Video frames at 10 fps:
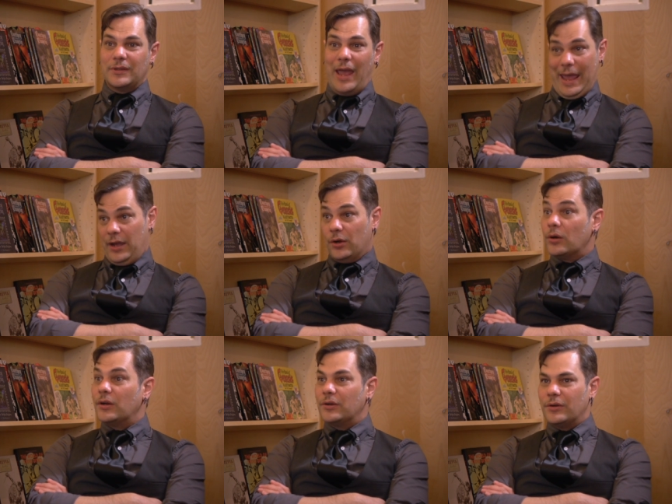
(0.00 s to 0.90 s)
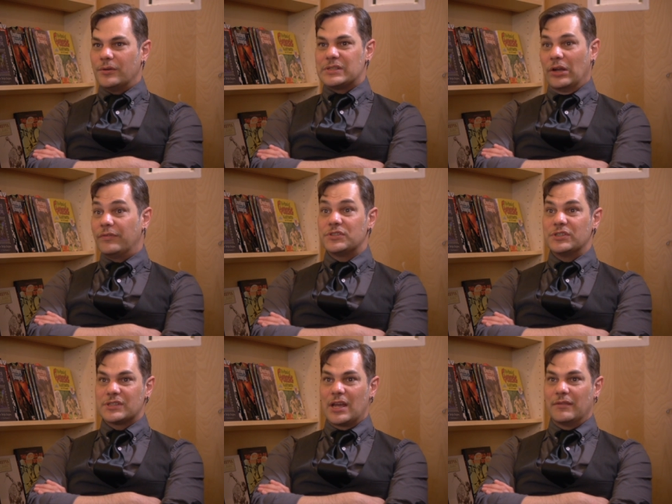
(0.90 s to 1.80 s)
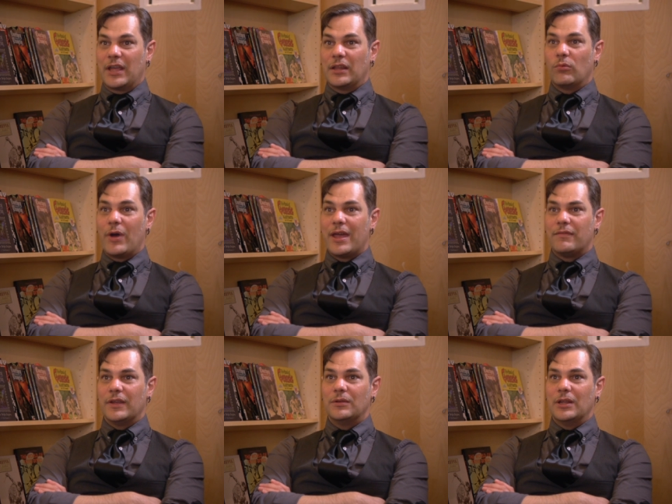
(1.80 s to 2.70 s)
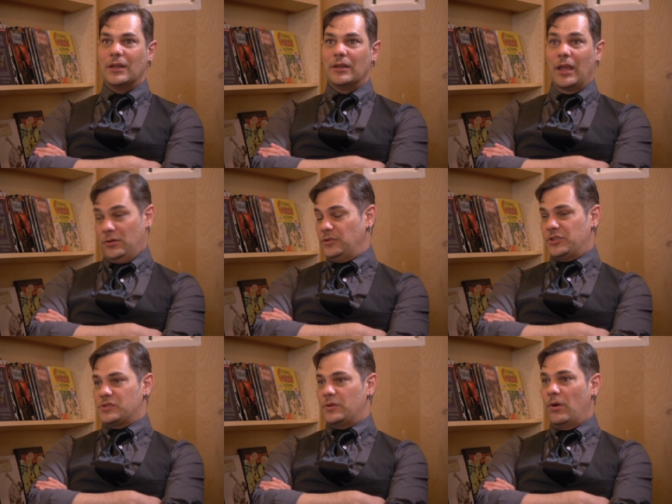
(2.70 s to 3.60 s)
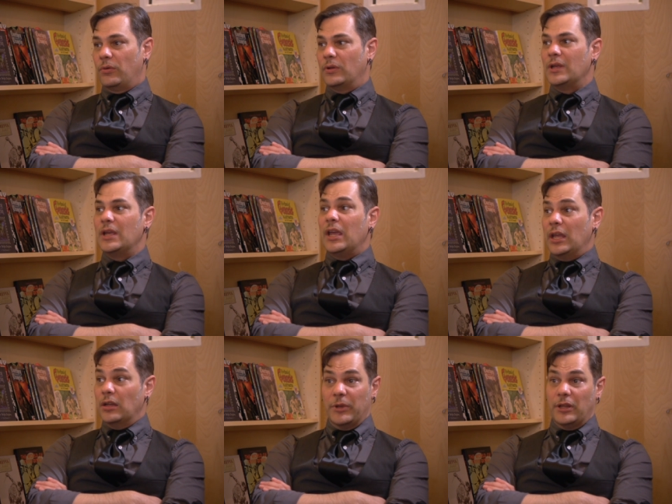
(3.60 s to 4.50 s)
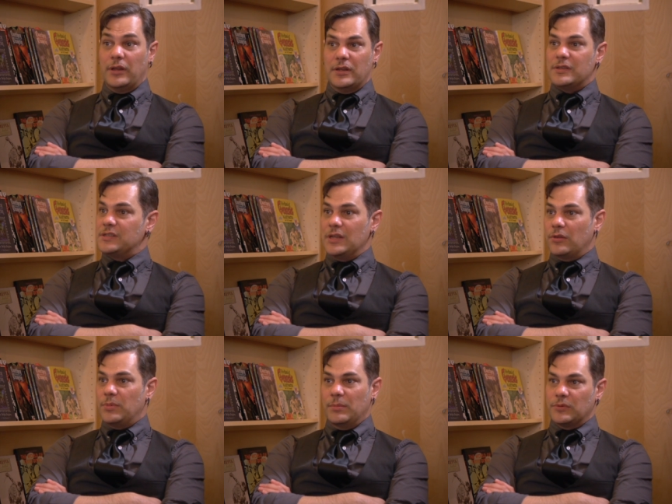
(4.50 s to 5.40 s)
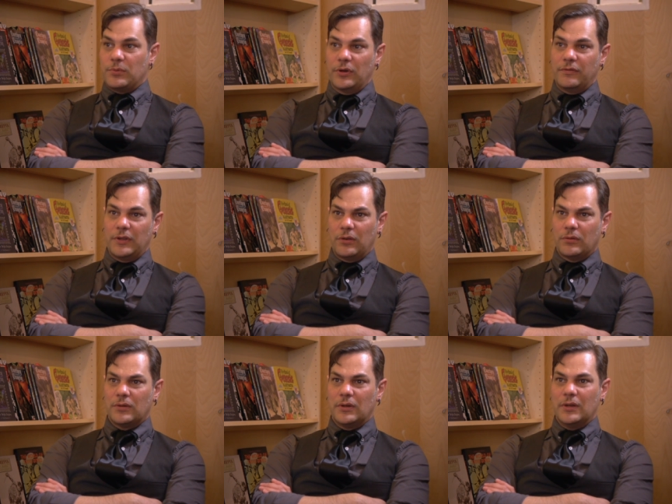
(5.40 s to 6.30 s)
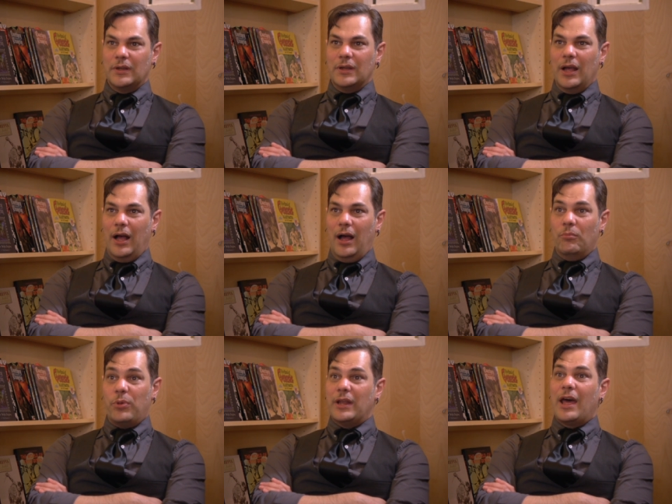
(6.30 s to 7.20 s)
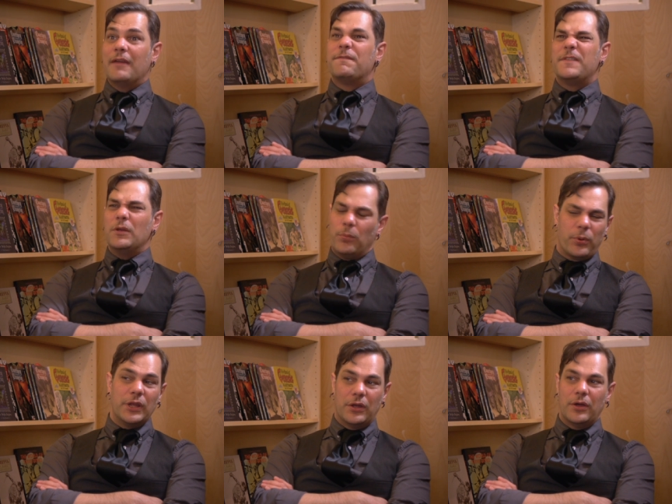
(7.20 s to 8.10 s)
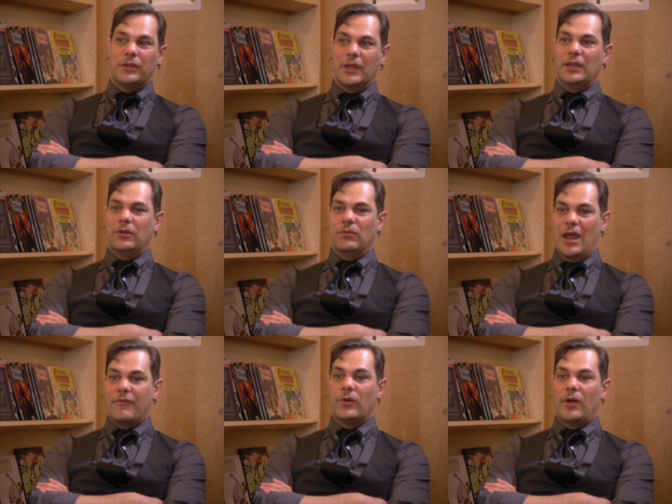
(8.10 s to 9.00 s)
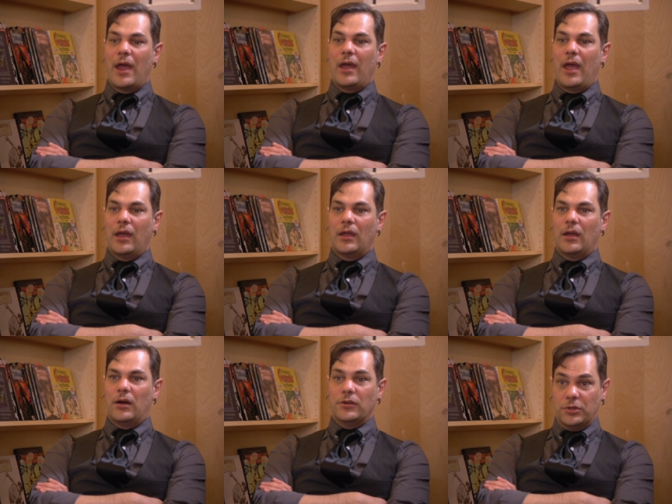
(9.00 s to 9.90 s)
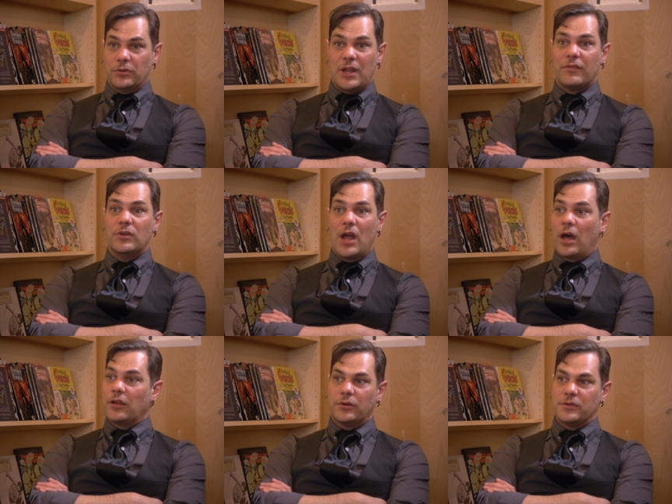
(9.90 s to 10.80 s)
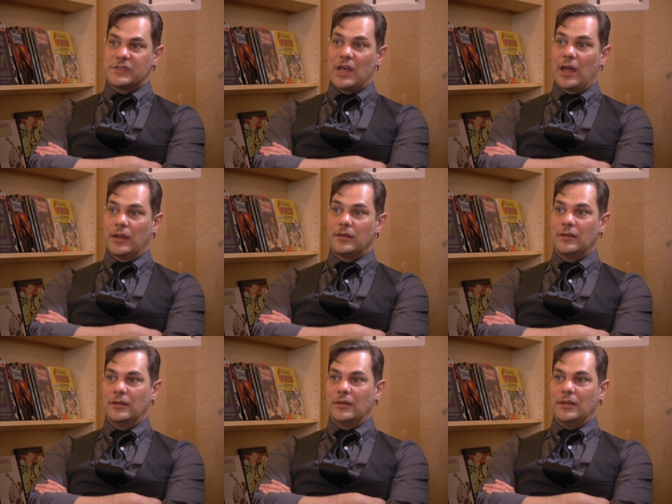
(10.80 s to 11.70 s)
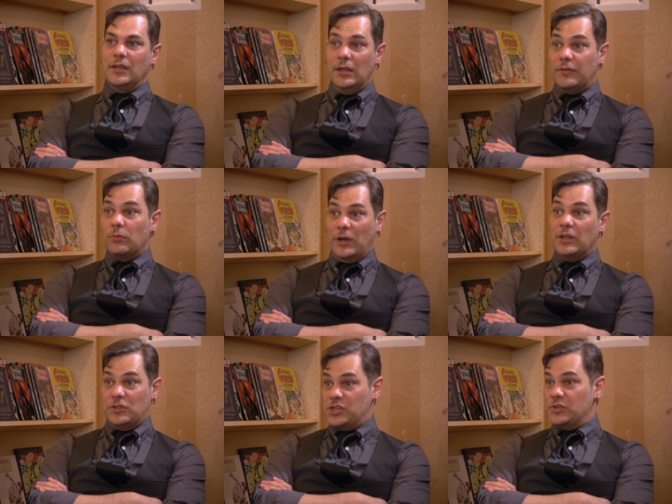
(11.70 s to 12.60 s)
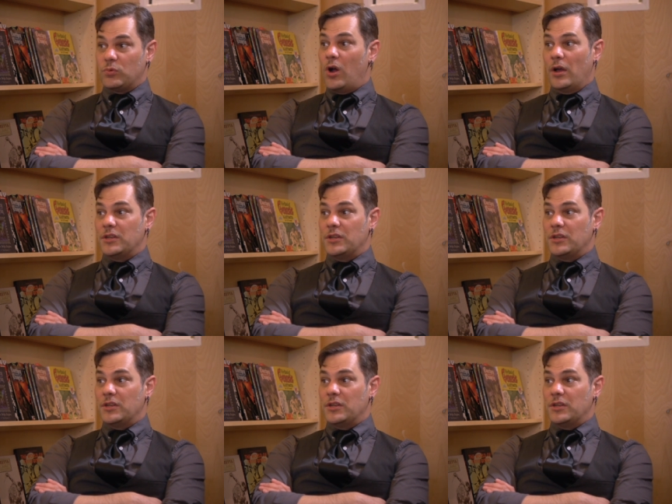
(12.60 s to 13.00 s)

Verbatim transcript: anger and her selfishness kind of get in the way of it, and just her own inability to see other people's point of view. But I feel pretty good that you're never not on her side. Even when she's wrong,